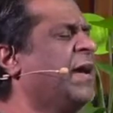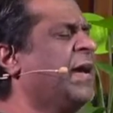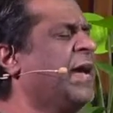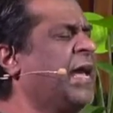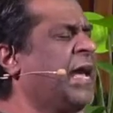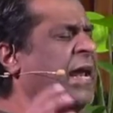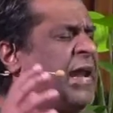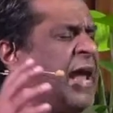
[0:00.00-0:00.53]

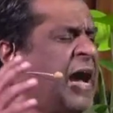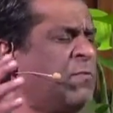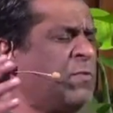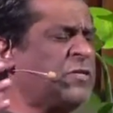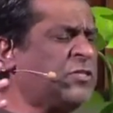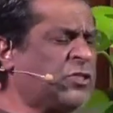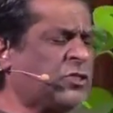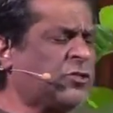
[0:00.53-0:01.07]
and our
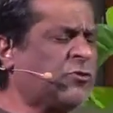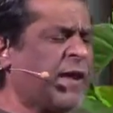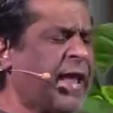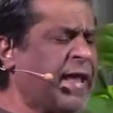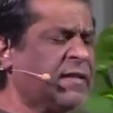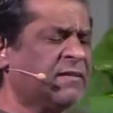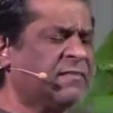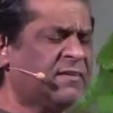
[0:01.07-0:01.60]

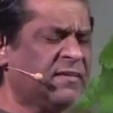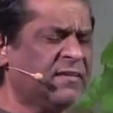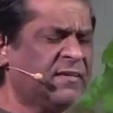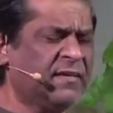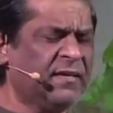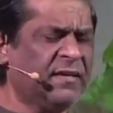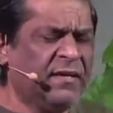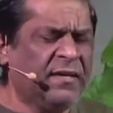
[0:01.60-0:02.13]
strength
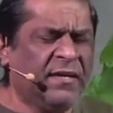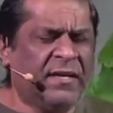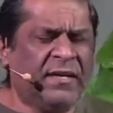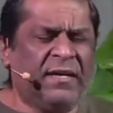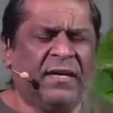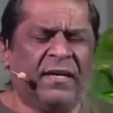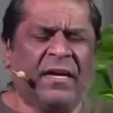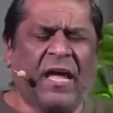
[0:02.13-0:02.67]

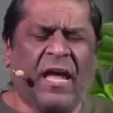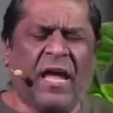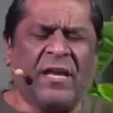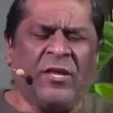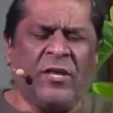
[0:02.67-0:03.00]
in